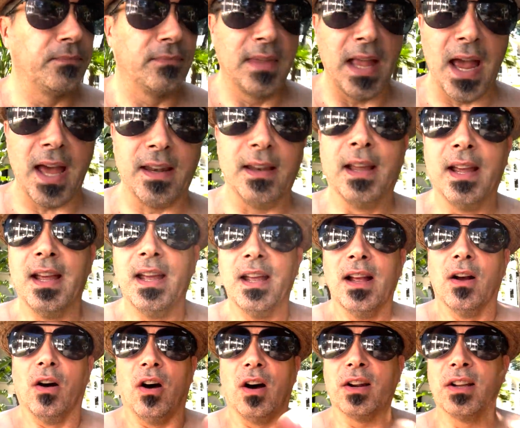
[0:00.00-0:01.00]
And
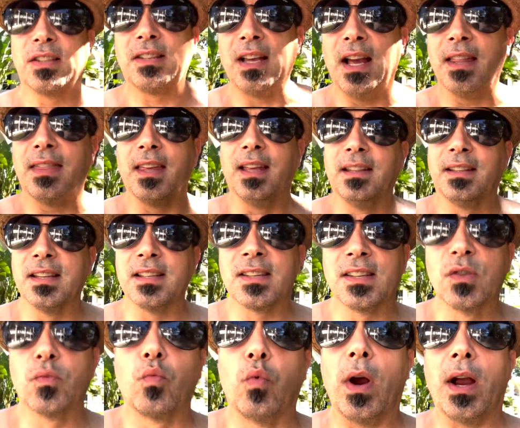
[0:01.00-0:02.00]
honestly, I think this
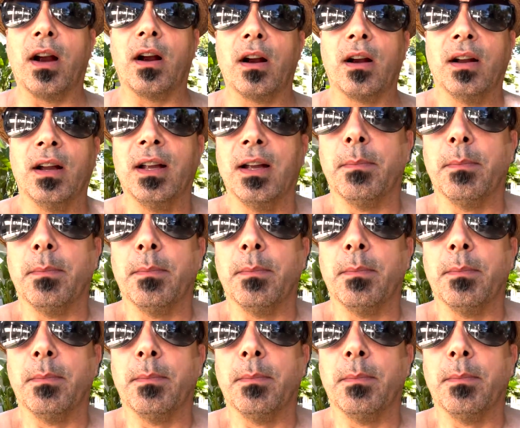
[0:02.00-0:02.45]
is where